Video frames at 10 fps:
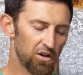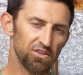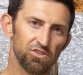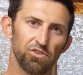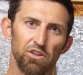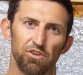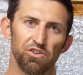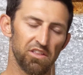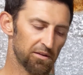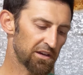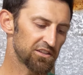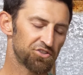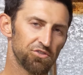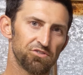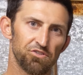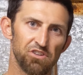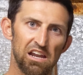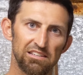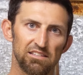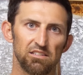Also, another good thing about these shoes, they're
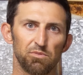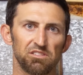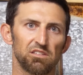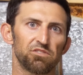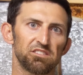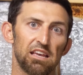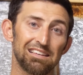not as expensive